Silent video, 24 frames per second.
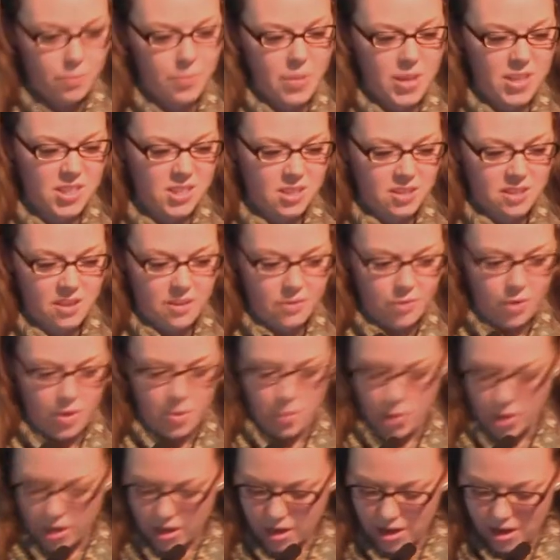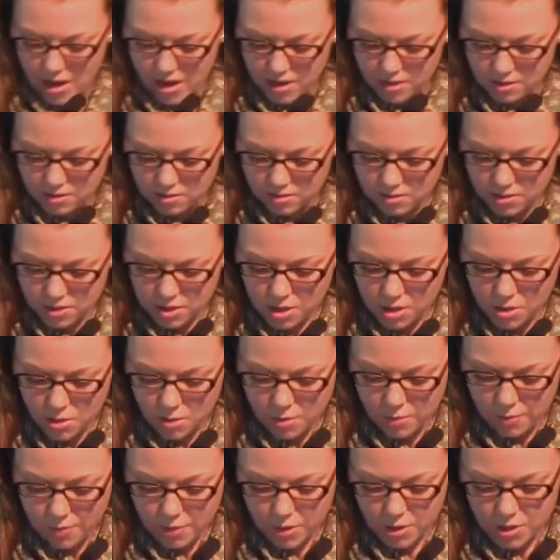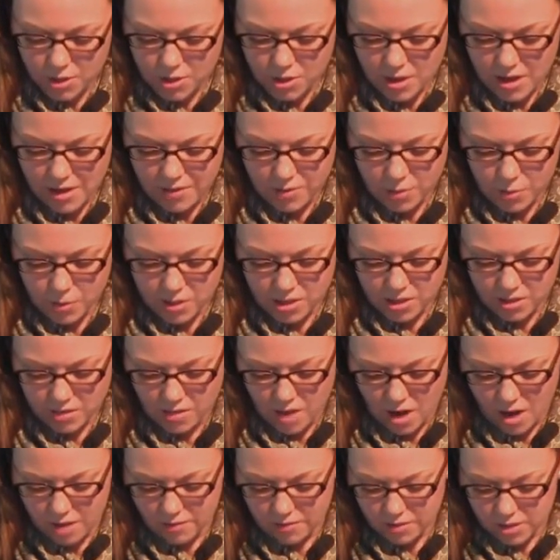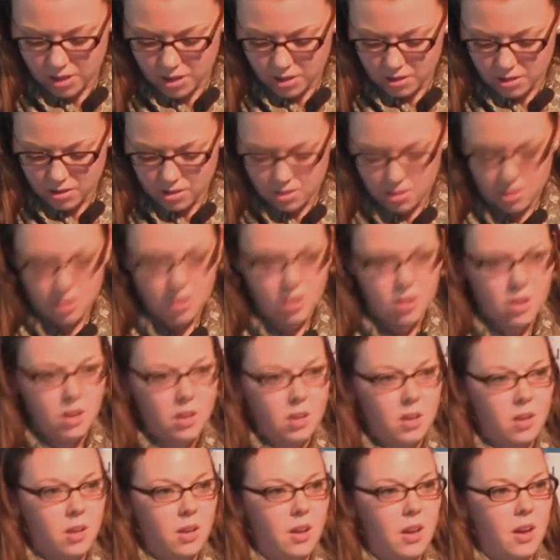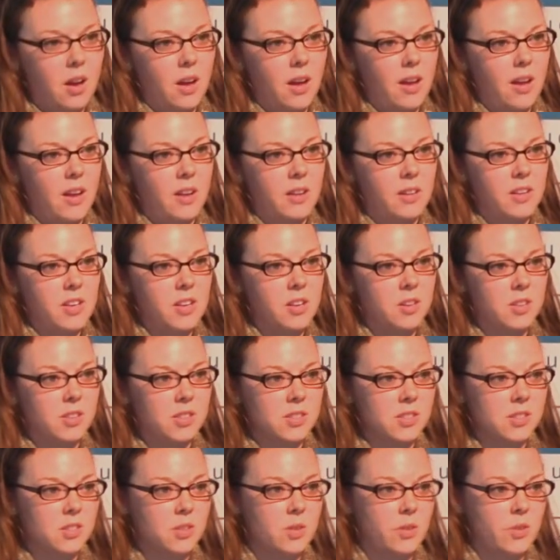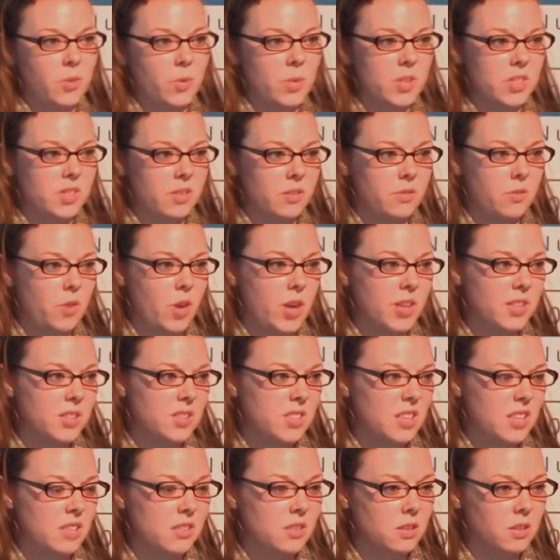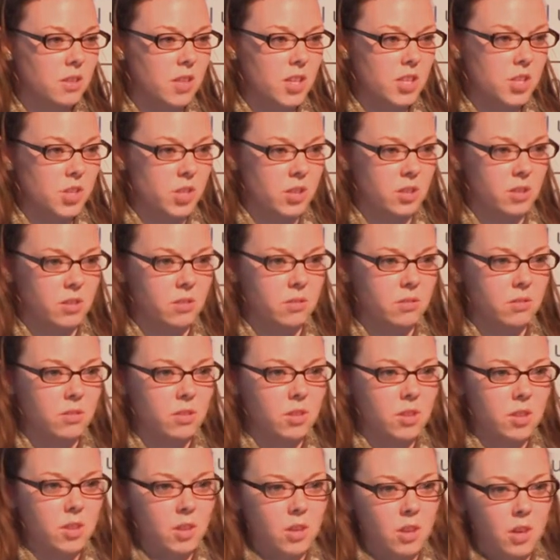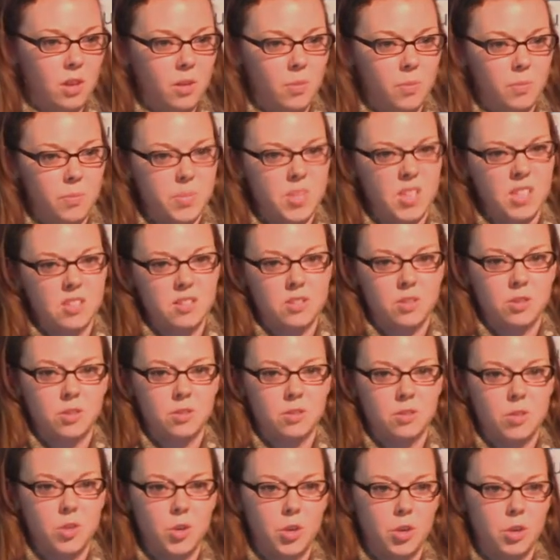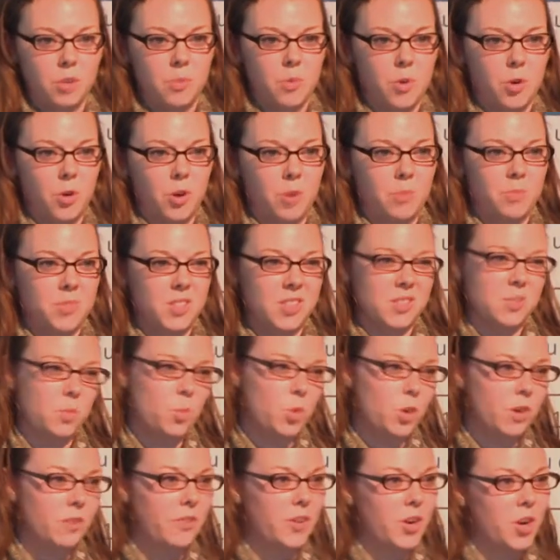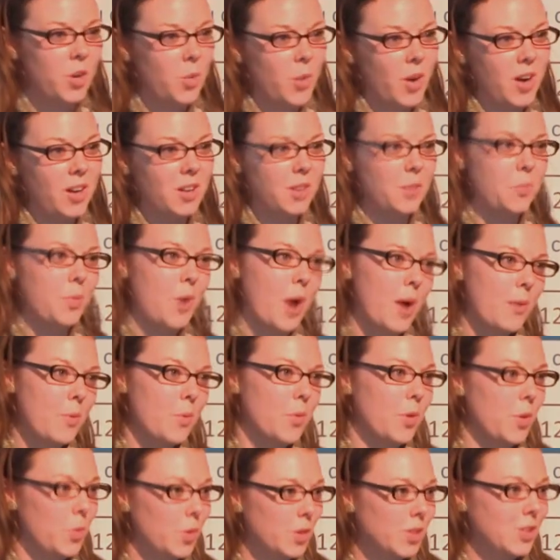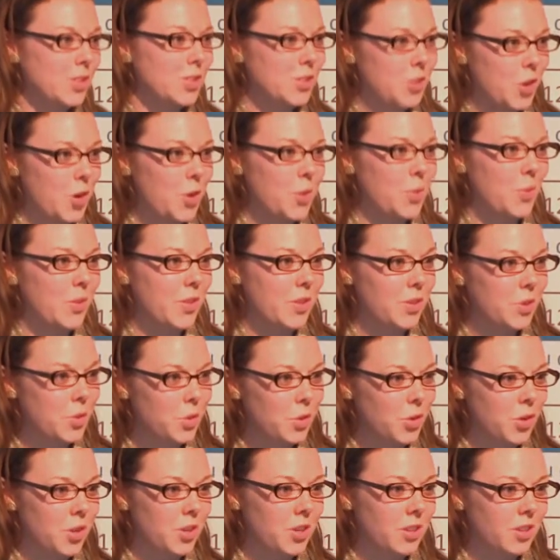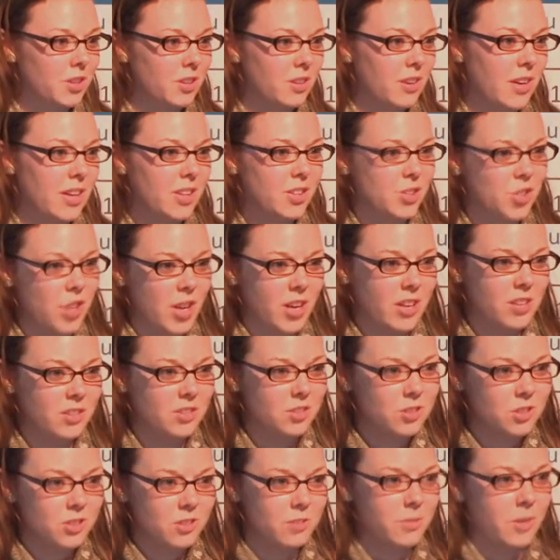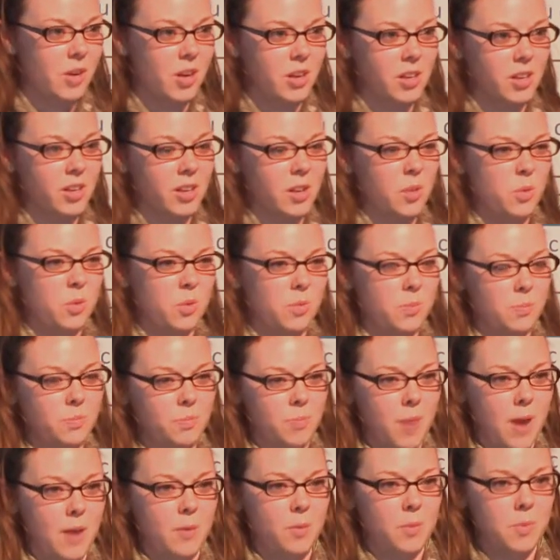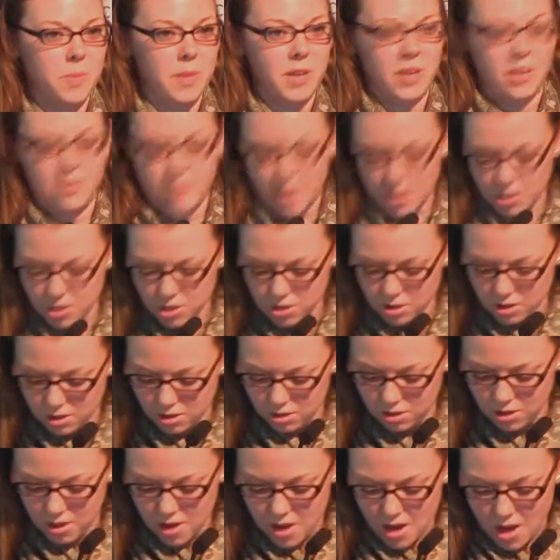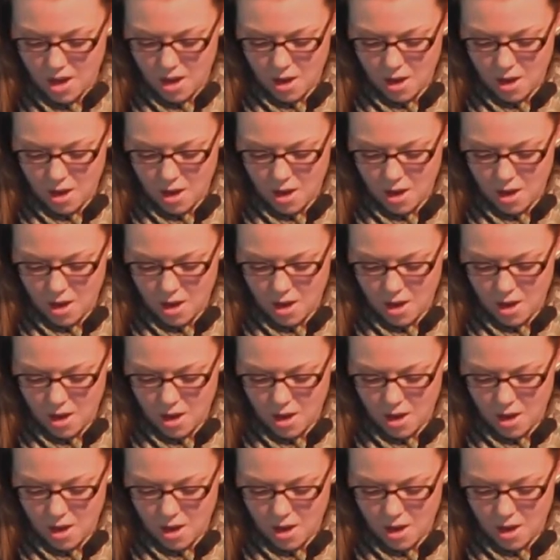based on that framework I had? So first you have the risk of conflict, and here you have a risk of crisis escalation. Since their nuclear program doesn't work very well, it probably wouldn't start with a nuclear exchange. It would probably be conventional,